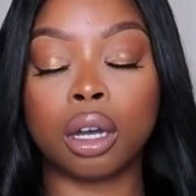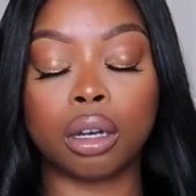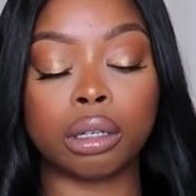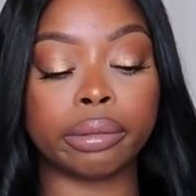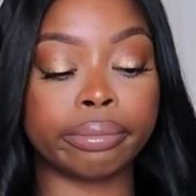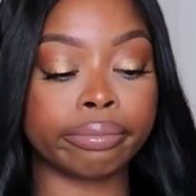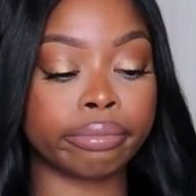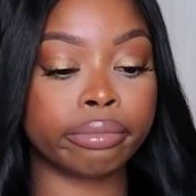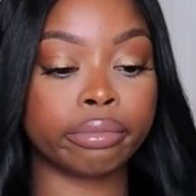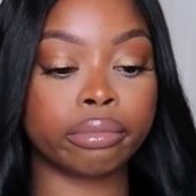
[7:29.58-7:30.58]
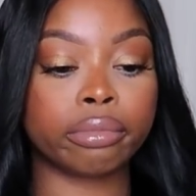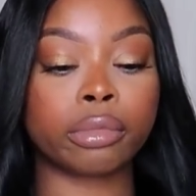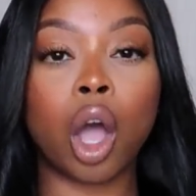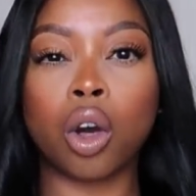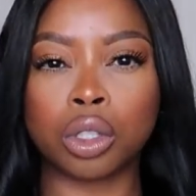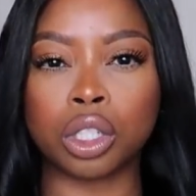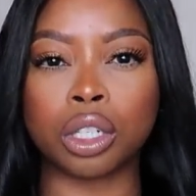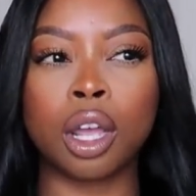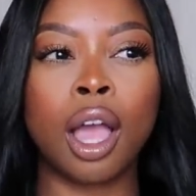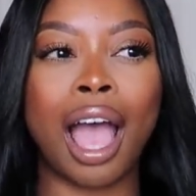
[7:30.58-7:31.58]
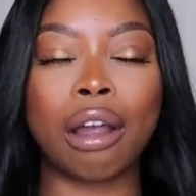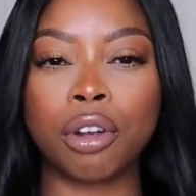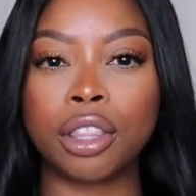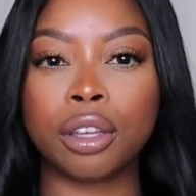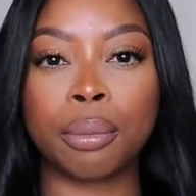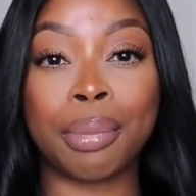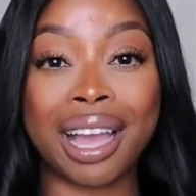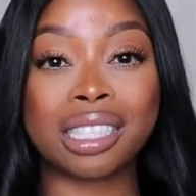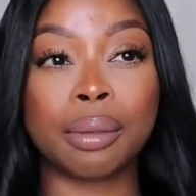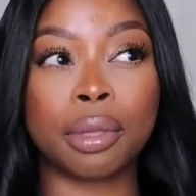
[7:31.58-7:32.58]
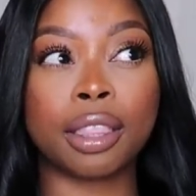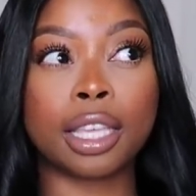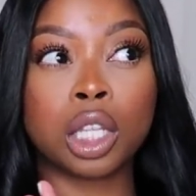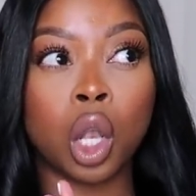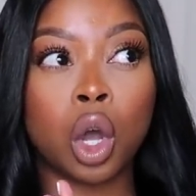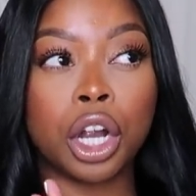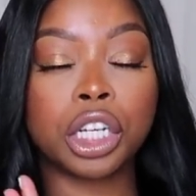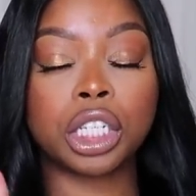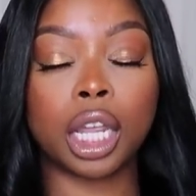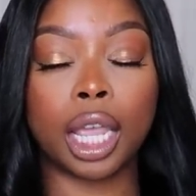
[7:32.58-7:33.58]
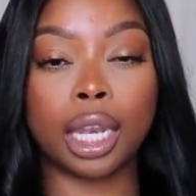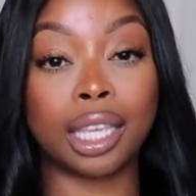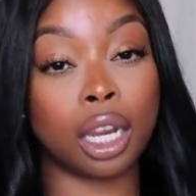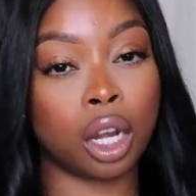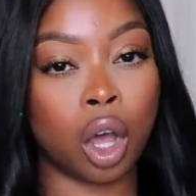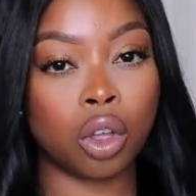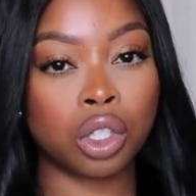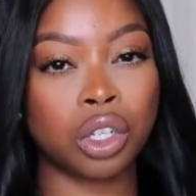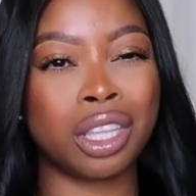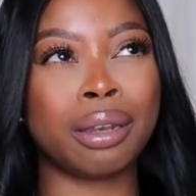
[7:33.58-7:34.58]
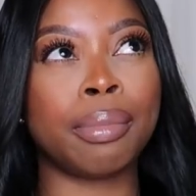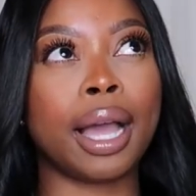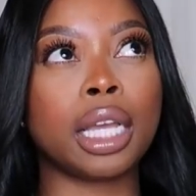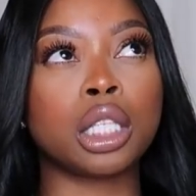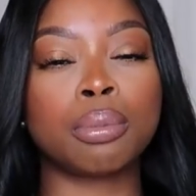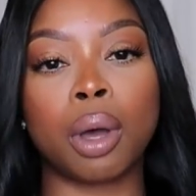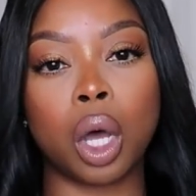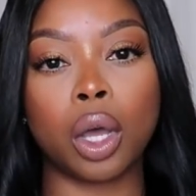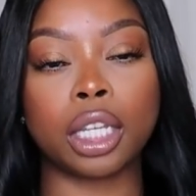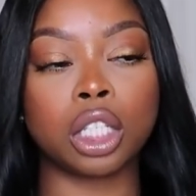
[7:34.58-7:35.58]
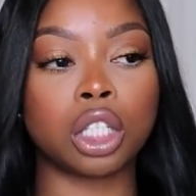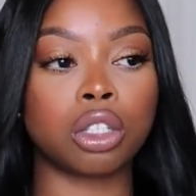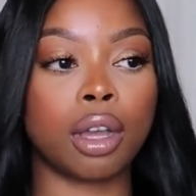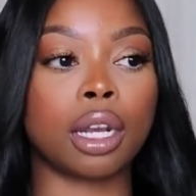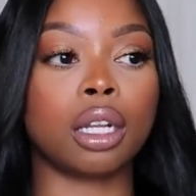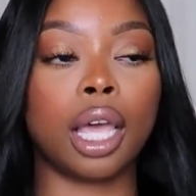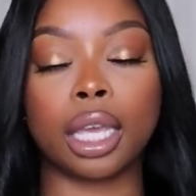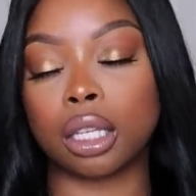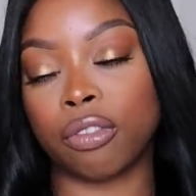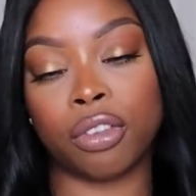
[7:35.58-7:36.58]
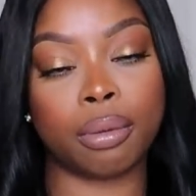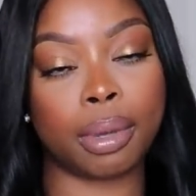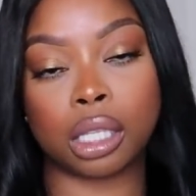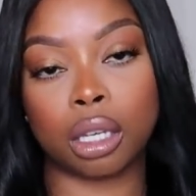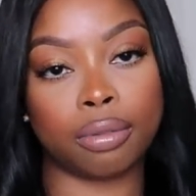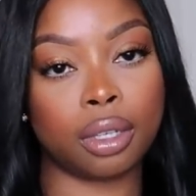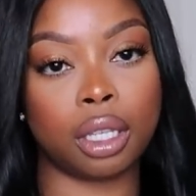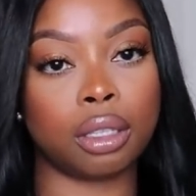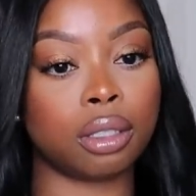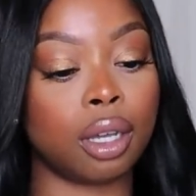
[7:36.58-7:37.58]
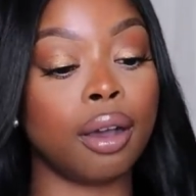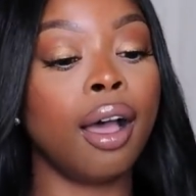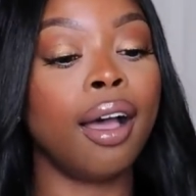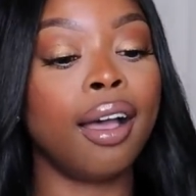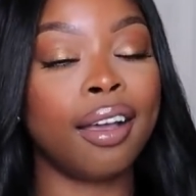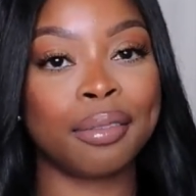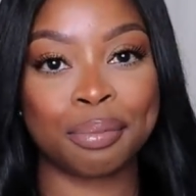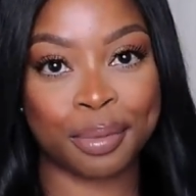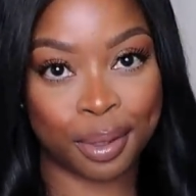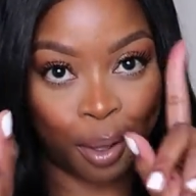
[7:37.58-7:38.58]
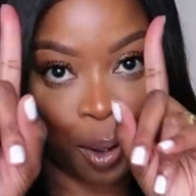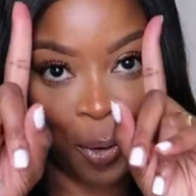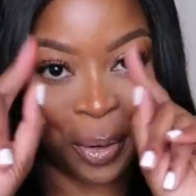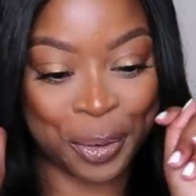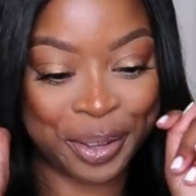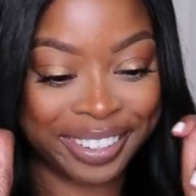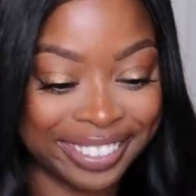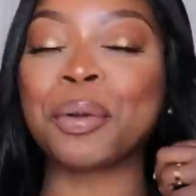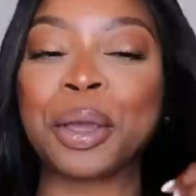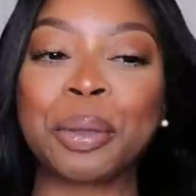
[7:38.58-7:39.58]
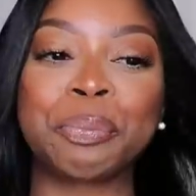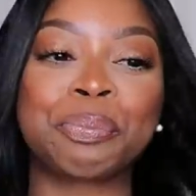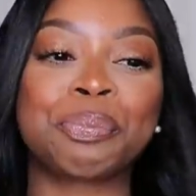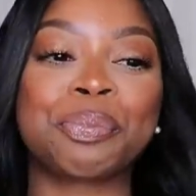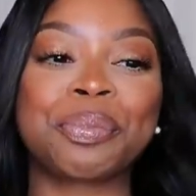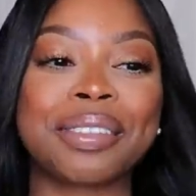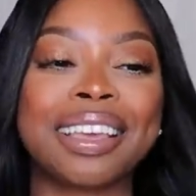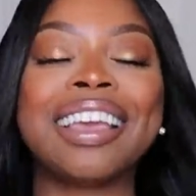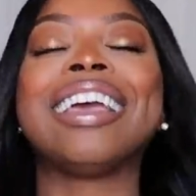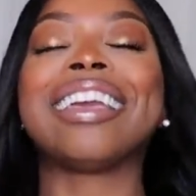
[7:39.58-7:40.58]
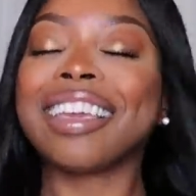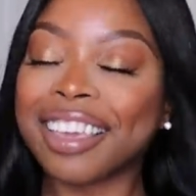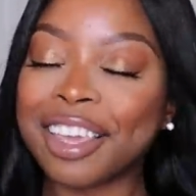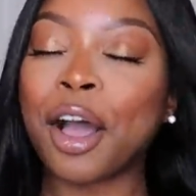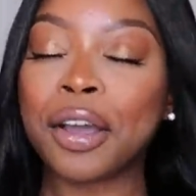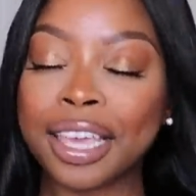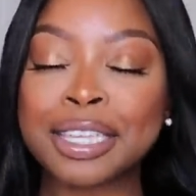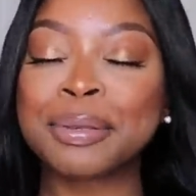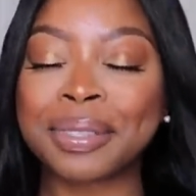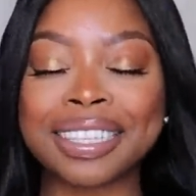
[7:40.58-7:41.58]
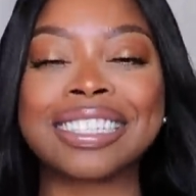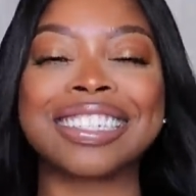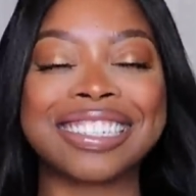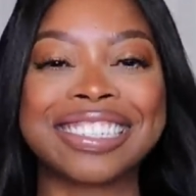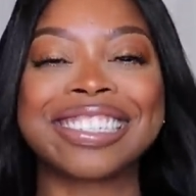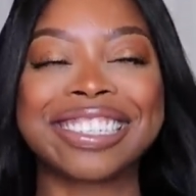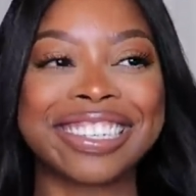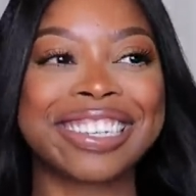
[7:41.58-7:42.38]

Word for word: um altered. I'd rather buy something that's large and get it altered than buy it small and just try to like fit myself in it. So hold on. Okay, can y'all guess what this is?